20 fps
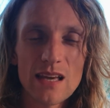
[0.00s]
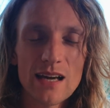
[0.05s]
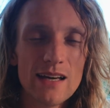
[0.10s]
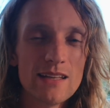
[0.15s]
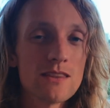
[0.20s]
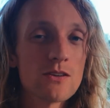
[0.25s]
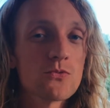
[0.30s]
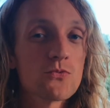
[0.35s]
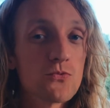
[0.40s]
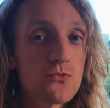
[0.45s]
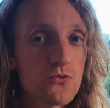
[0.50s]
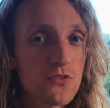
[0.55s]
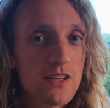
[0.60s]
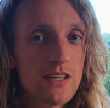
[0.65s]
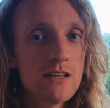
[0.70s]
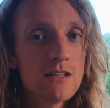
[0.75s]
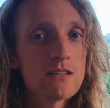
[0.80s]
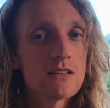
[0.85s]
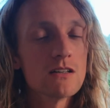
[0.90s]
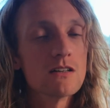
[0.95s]
and the
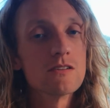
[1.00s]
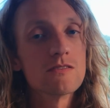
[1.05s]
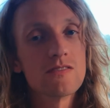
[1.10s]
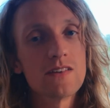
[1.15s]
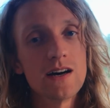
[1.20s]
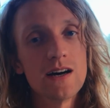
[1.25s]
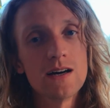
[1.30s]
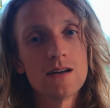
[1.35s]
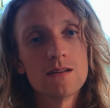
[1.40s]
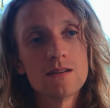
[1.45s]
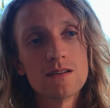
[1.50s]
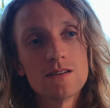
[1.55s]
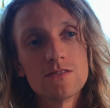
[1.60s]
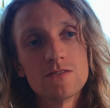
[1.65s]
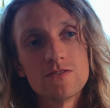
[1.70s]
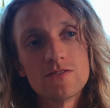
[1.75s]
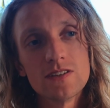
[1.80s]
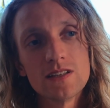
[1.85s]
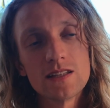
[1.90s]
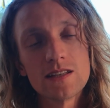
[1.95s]
fear of that
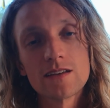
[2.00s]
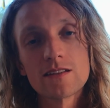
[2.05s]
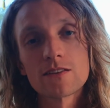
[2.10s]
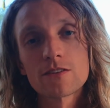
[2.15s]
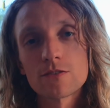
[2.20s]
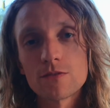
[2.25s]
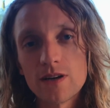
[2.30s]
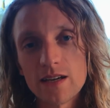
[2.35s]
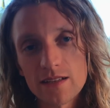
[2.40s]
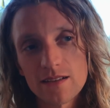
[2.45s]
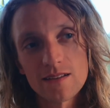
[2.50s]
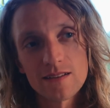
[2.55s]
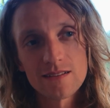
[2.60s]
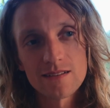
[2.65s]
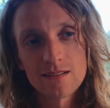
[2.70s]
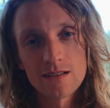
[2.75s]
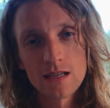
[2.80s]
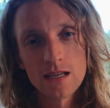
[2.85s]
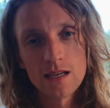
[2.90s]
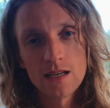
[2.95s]
feeling threatened.